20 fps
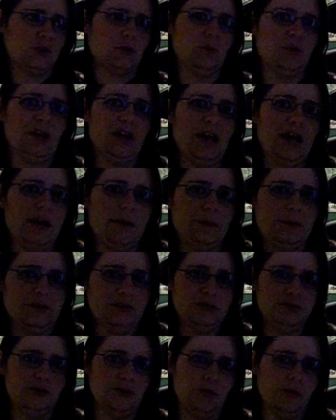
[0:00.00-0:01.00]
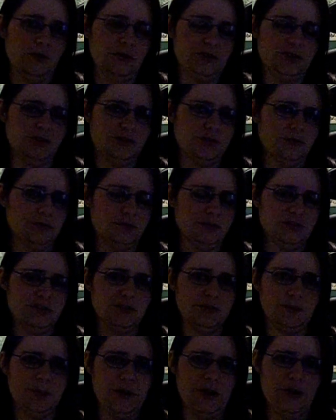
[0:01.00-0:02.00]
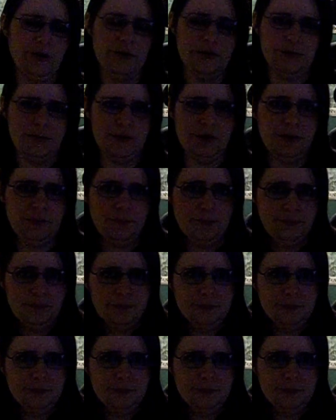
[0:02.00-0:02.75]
what happens to their students, apparently.